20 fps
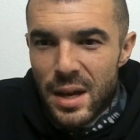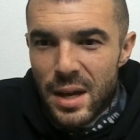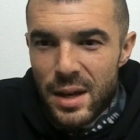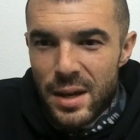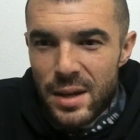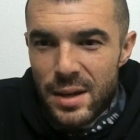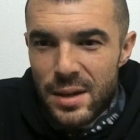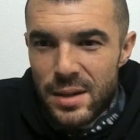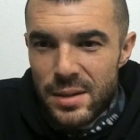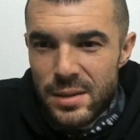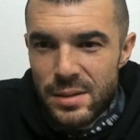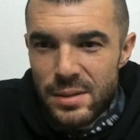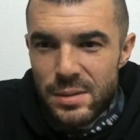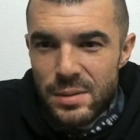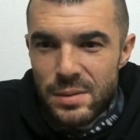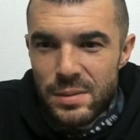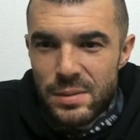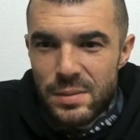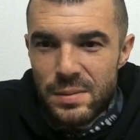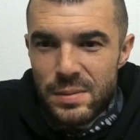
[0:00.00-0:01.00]

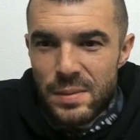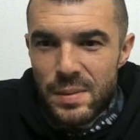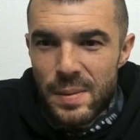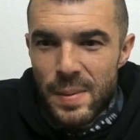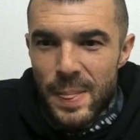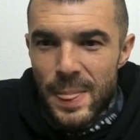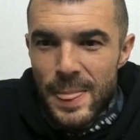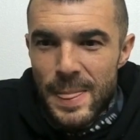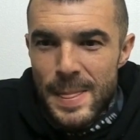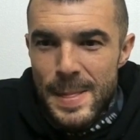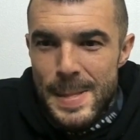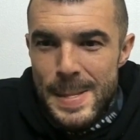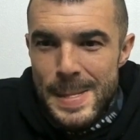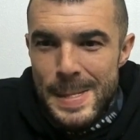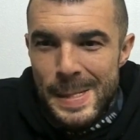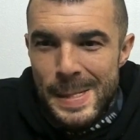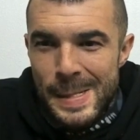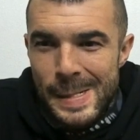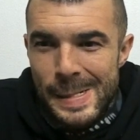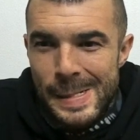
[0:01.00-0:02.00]
Uh,
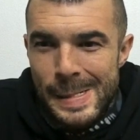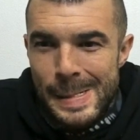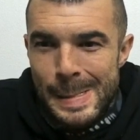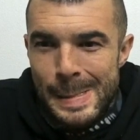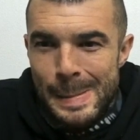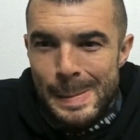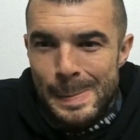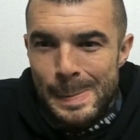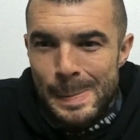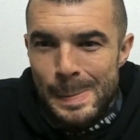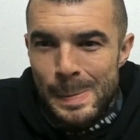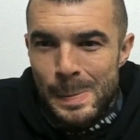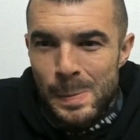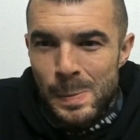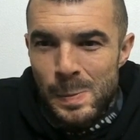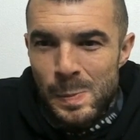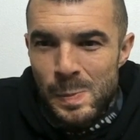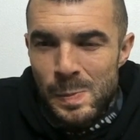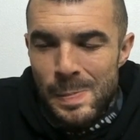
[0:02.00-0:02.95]
um,